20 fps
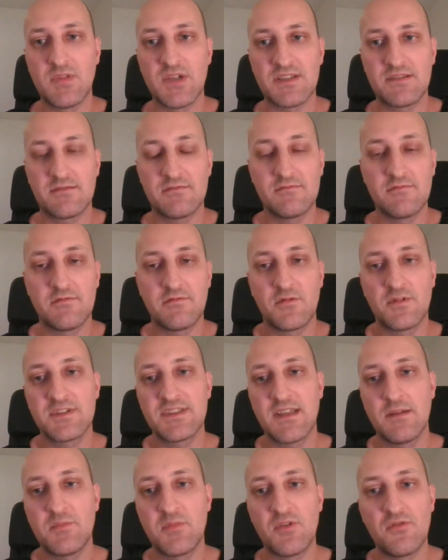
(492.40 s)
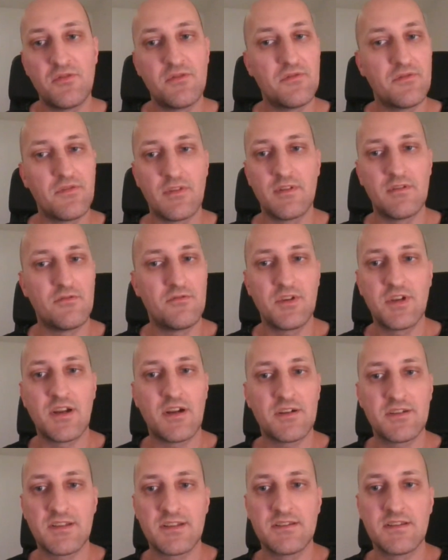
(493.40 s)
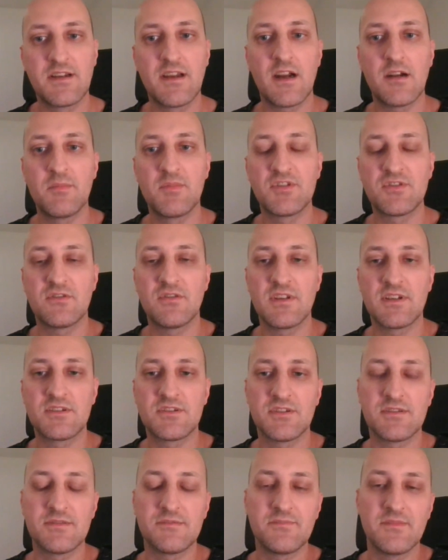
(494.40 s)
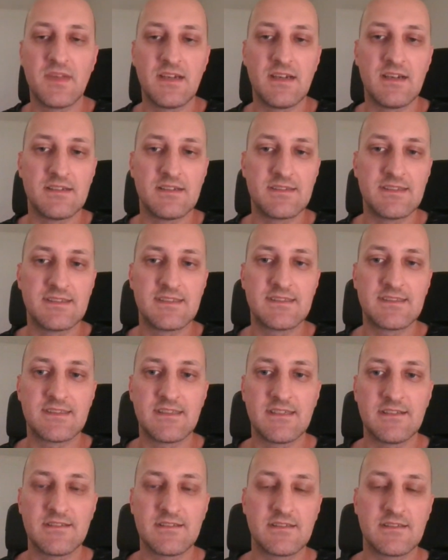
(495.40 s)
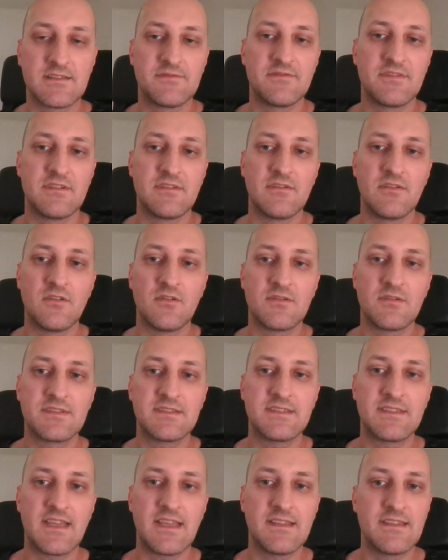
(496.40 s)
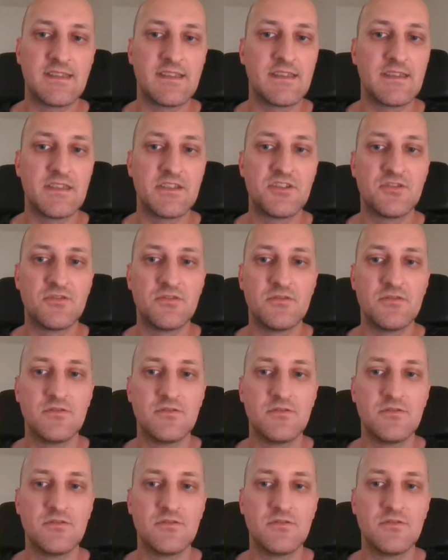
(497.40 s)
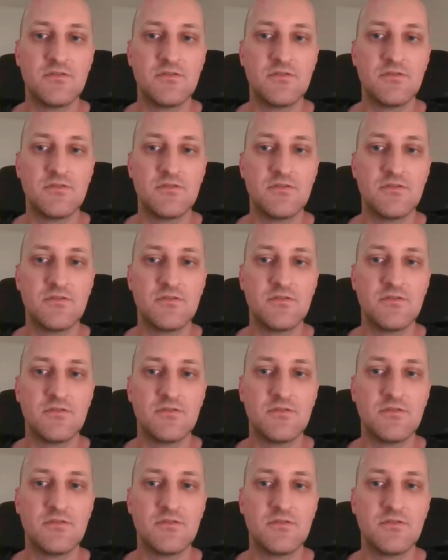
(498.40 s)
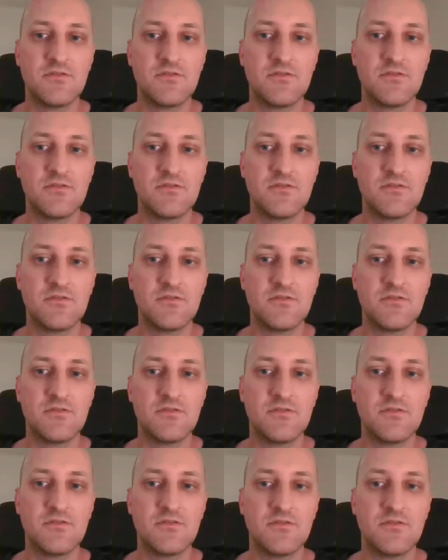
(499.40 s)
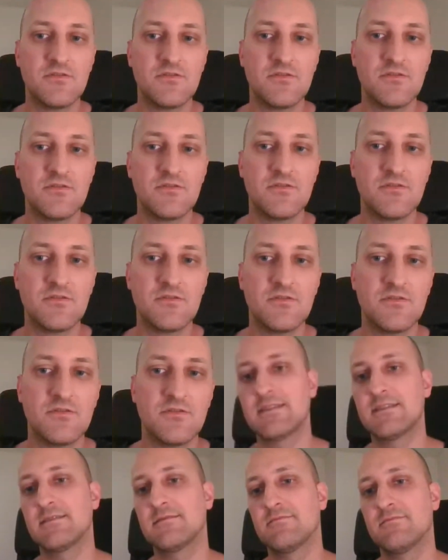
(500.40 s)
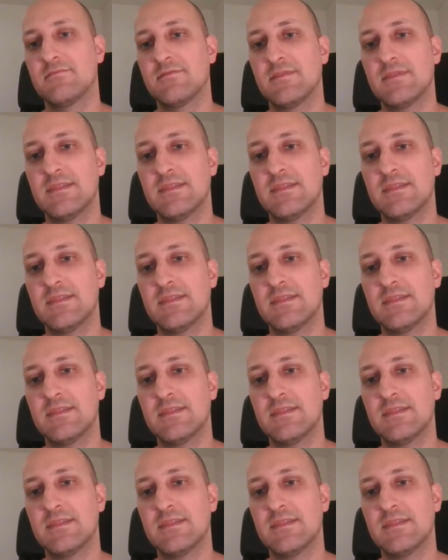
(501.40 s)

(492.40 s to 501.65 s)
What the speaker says: But for example, regarding the garbage collection, this is a kind of a long-standing issue every blockchain has, as